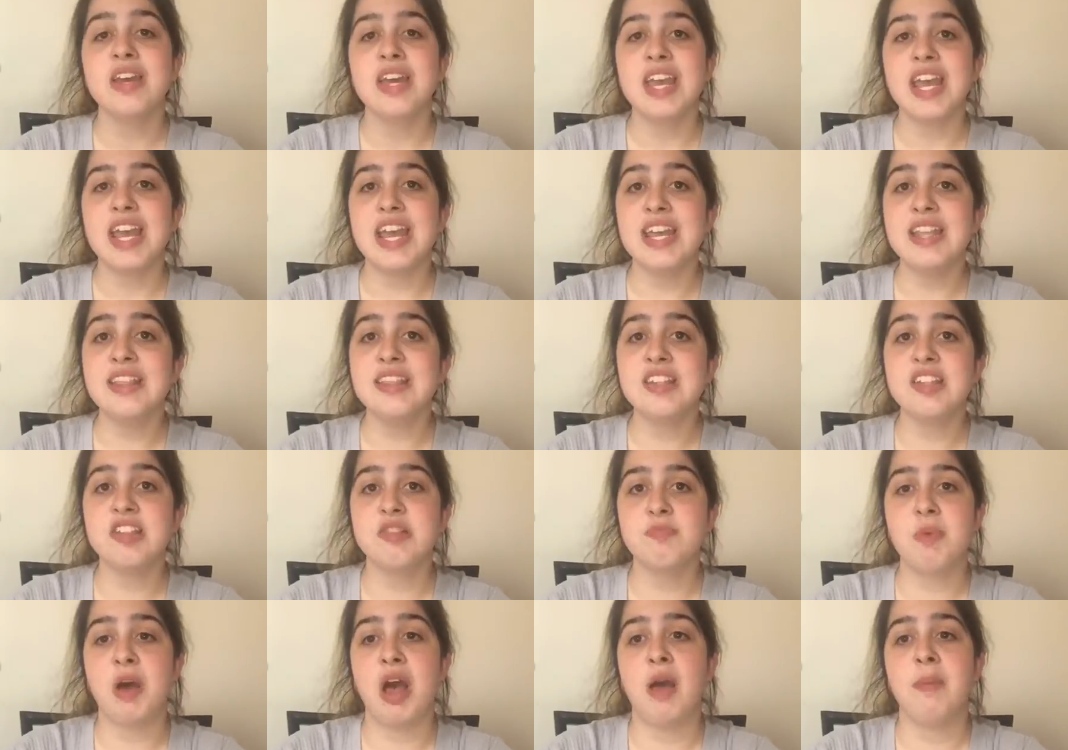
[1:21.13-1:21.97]
In this
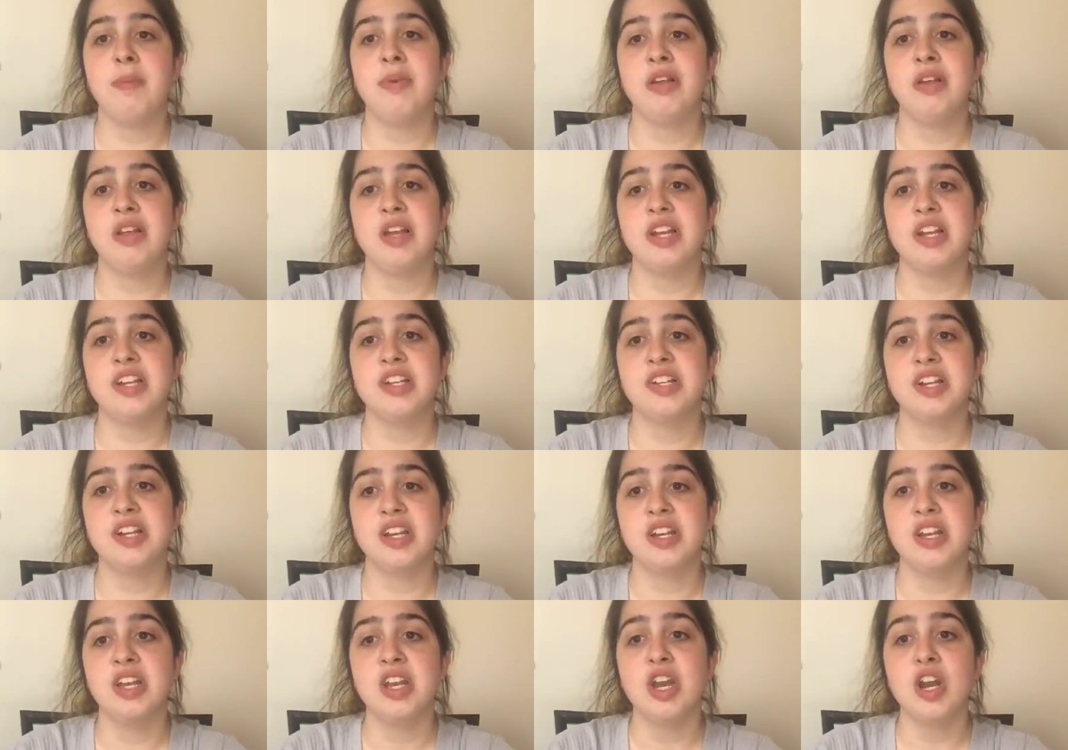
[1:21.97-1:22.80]

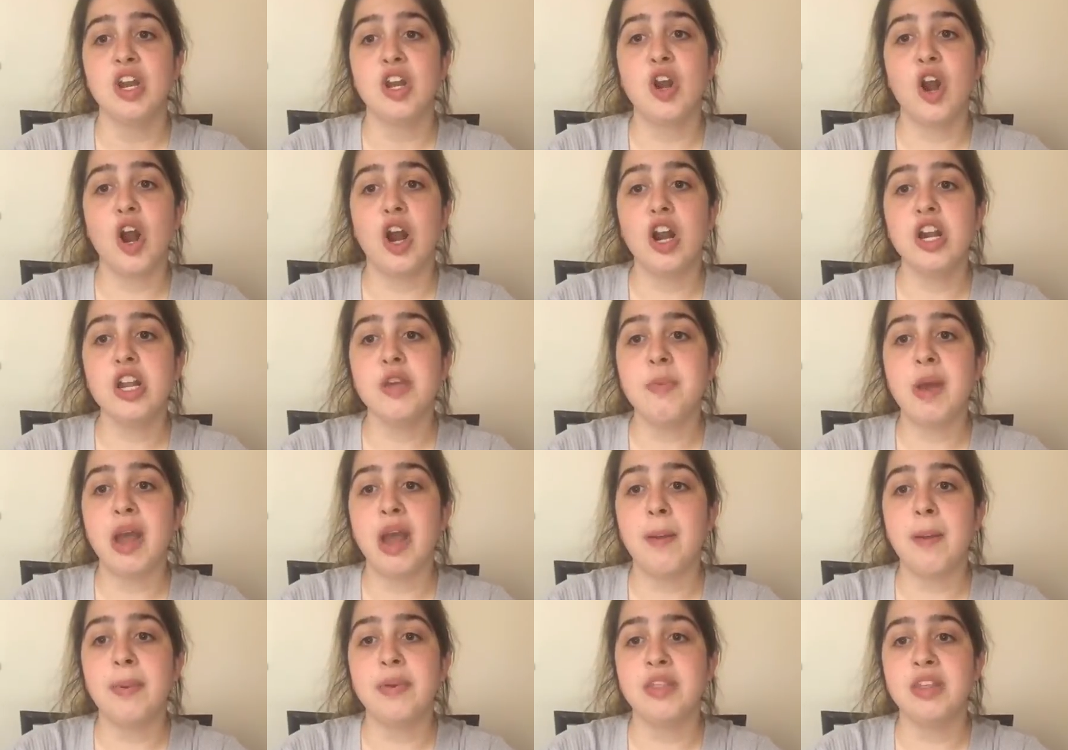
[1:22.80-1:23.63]
population,
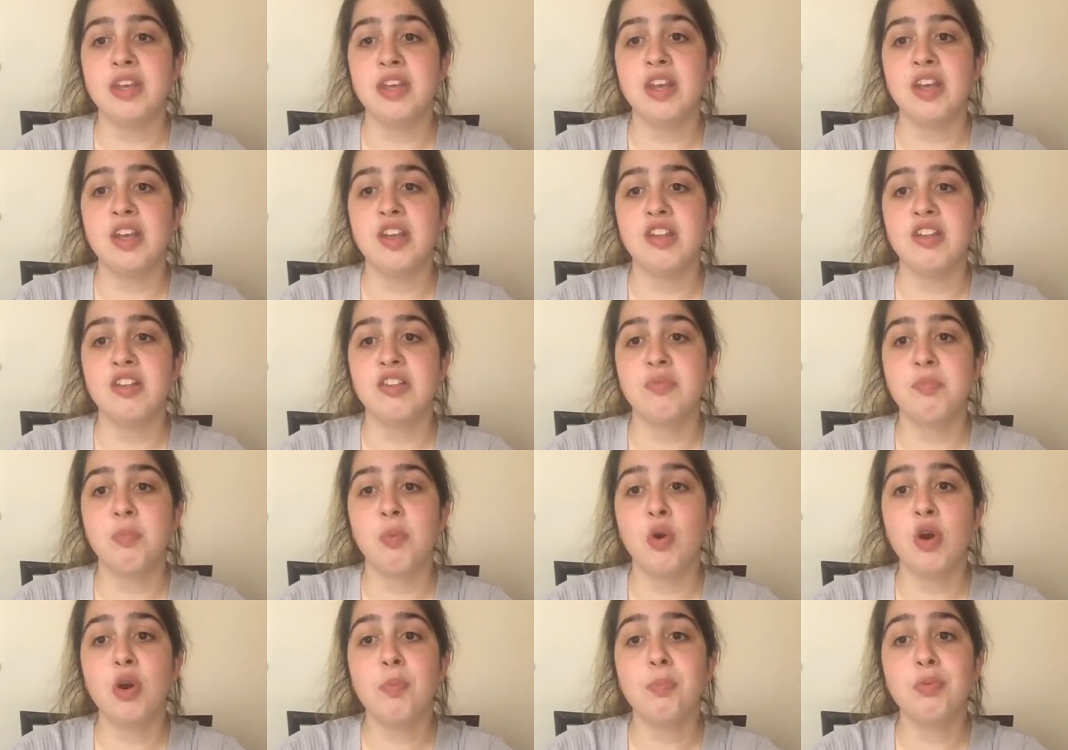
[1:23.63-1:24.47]
cardiomyopathy is
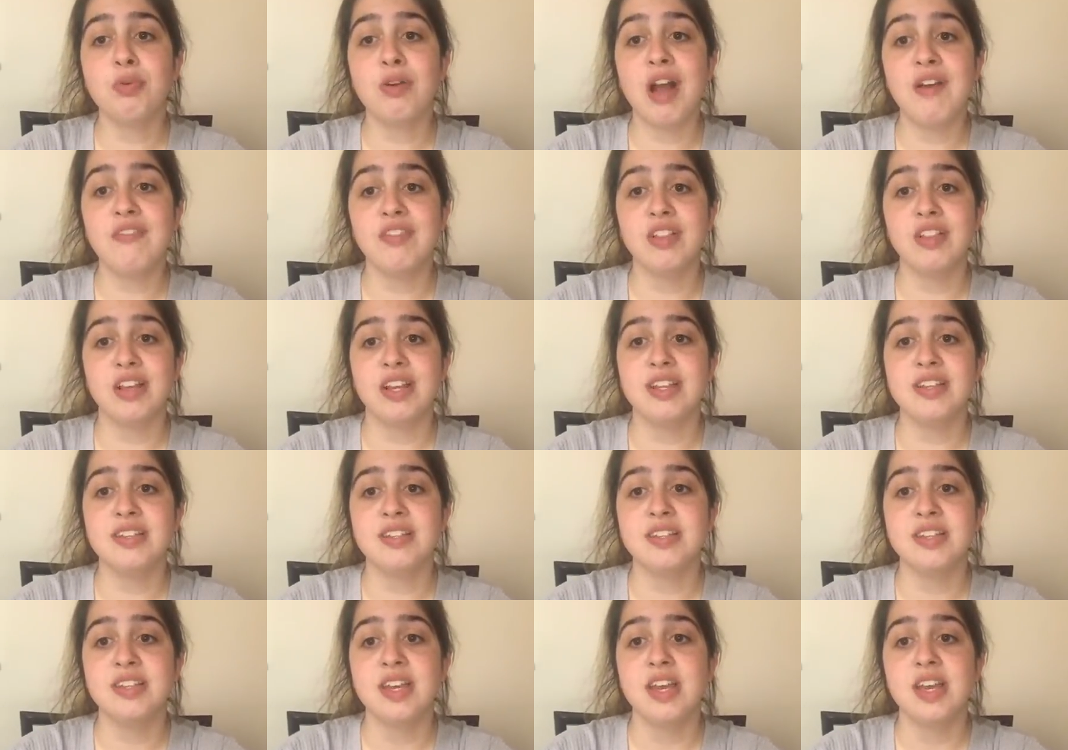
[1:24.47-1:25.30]
more
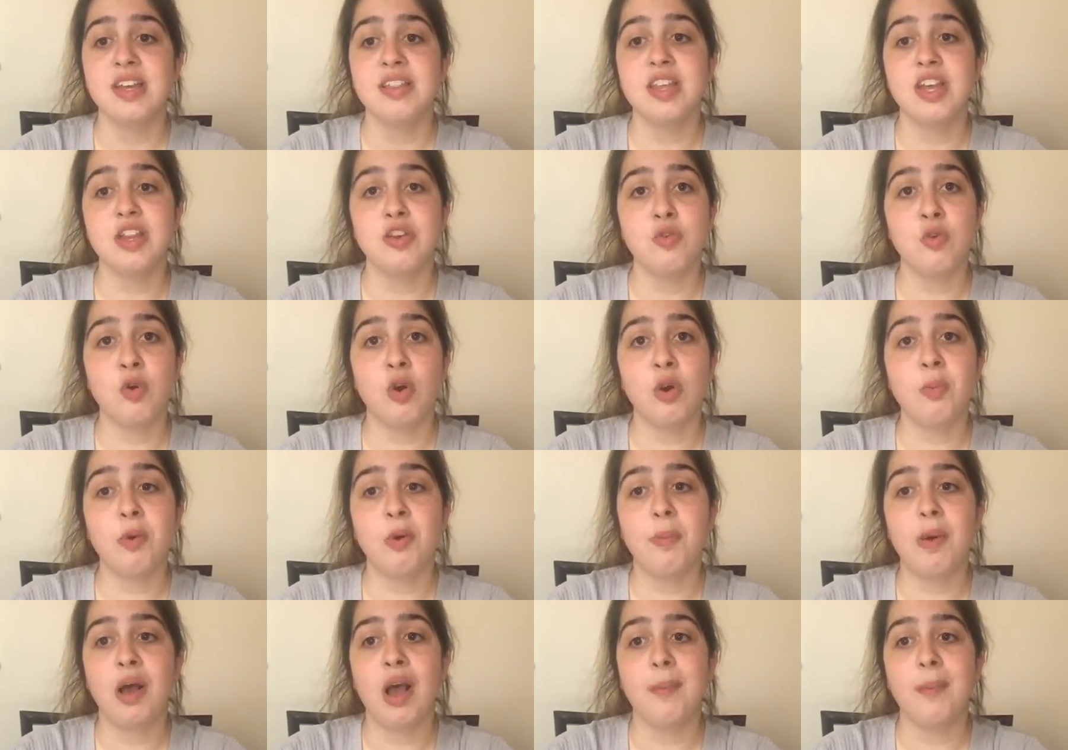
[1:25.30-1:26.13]
prevalent than
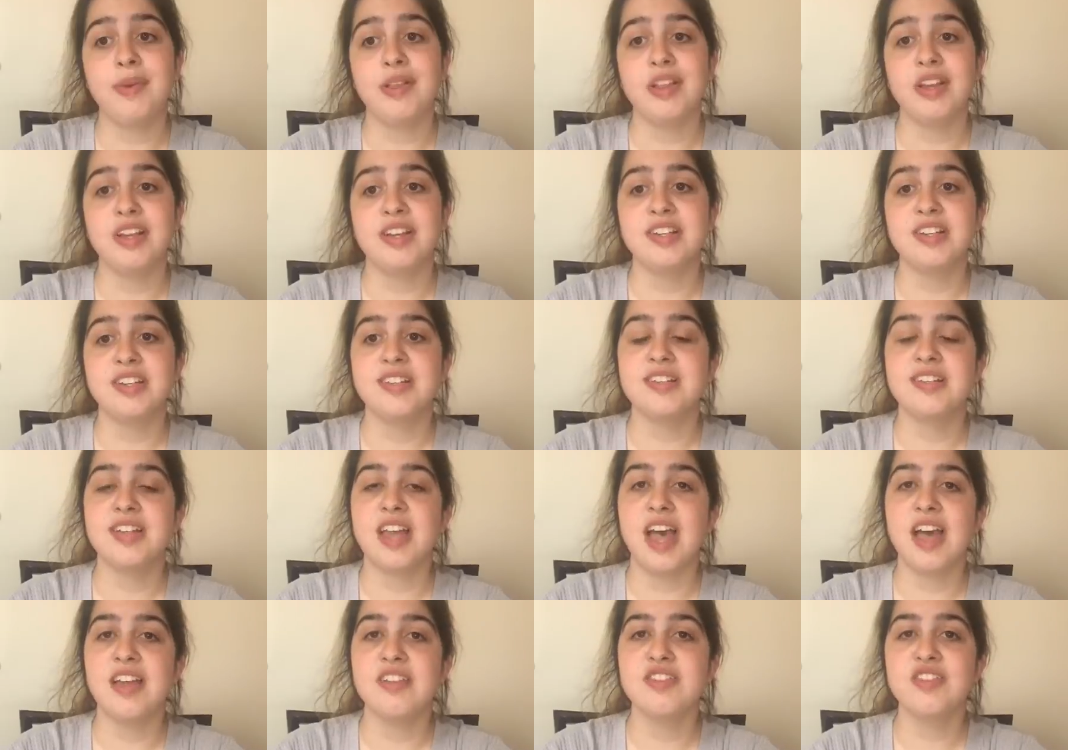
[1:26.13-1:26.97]
normal populations
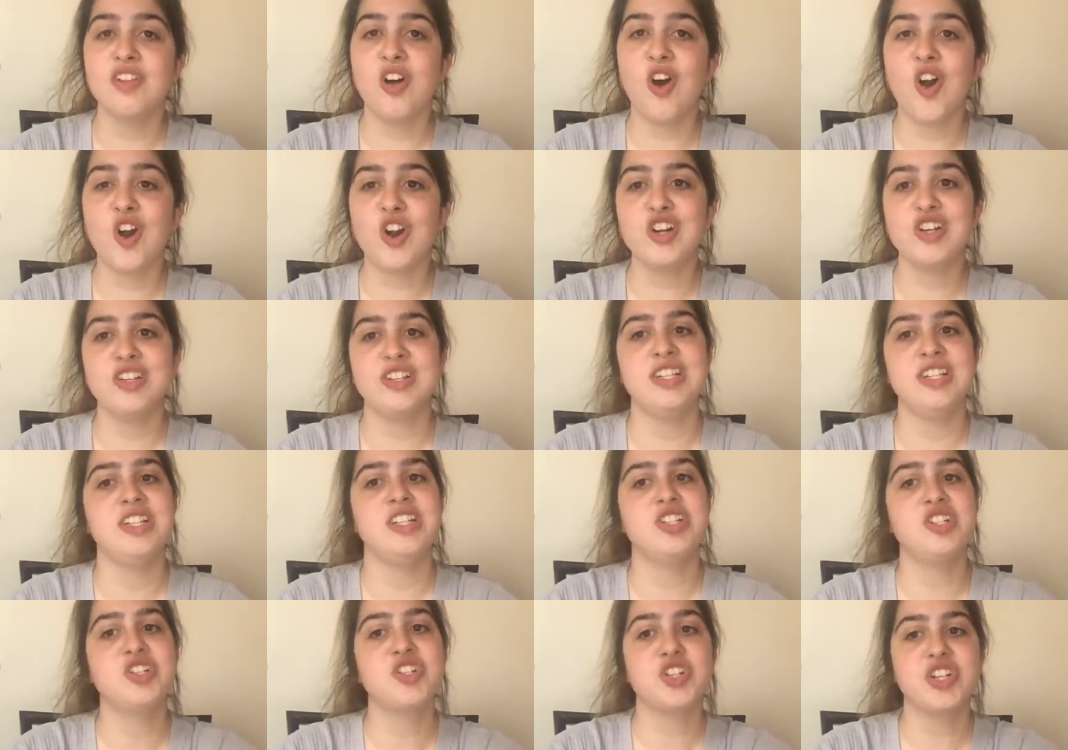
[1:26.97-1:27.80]
as the heart
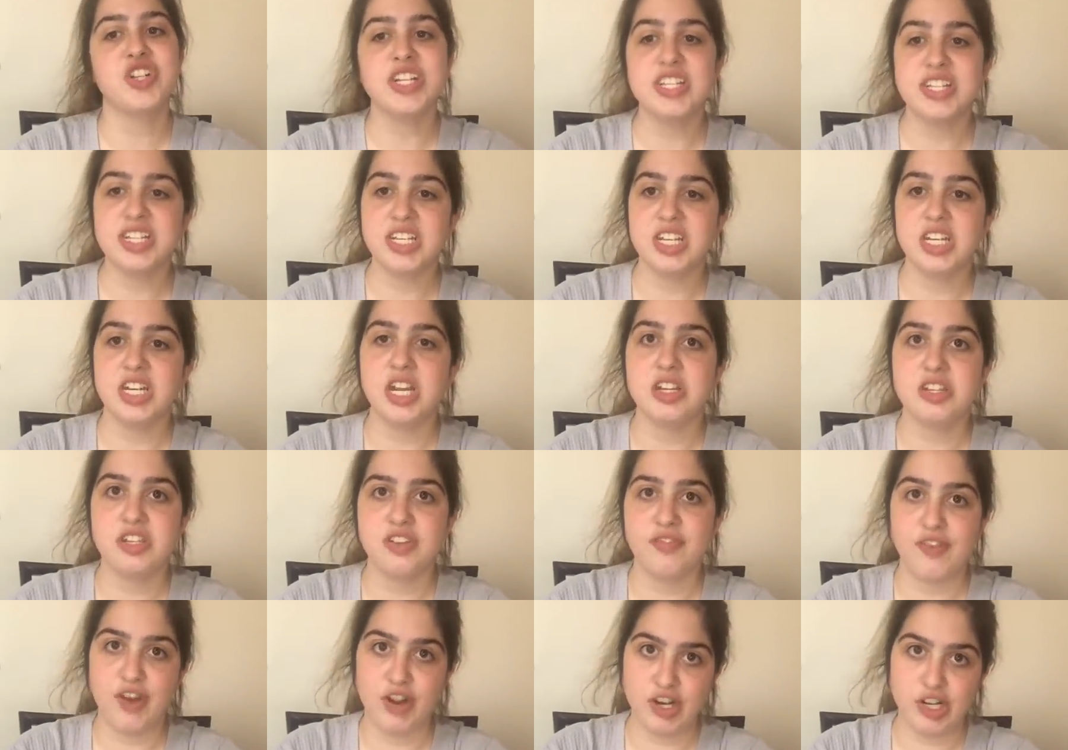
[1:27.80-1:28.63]
needs creatine to
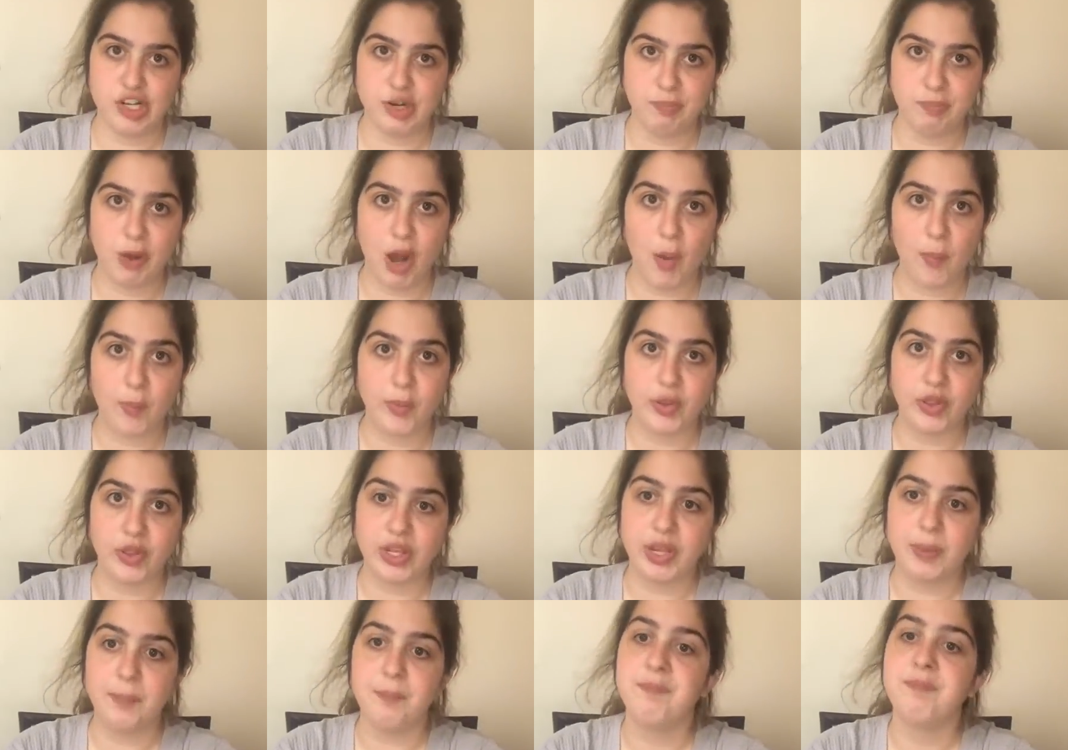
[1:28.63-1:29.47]
function
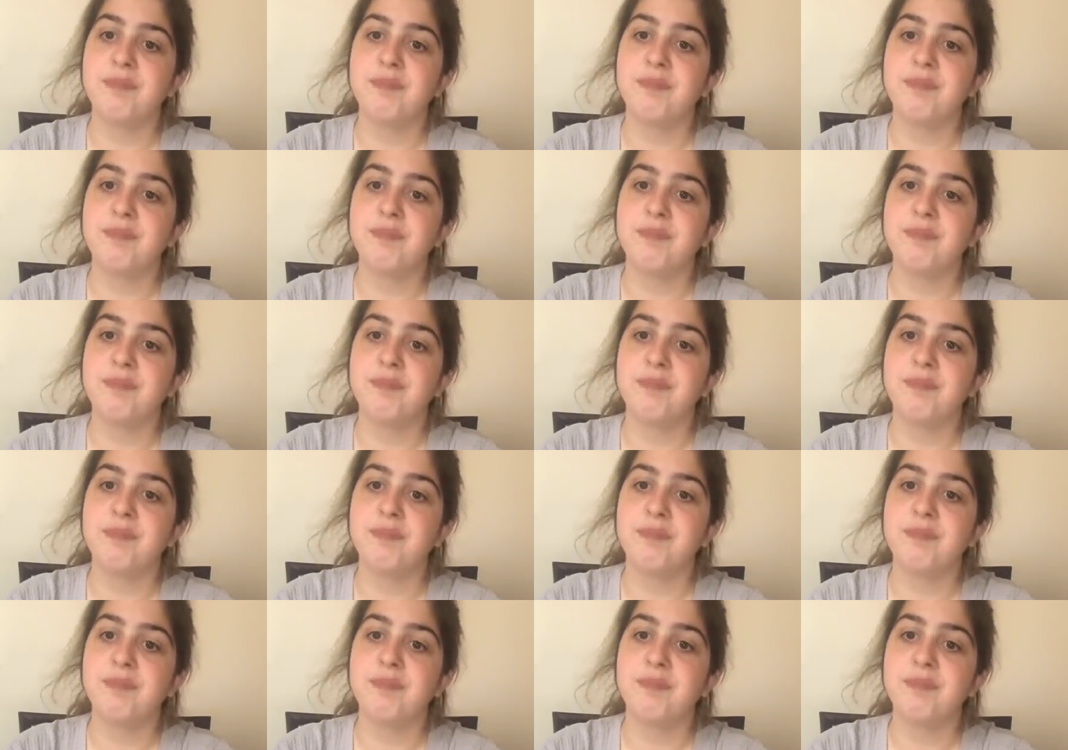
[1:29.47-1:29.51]
properly.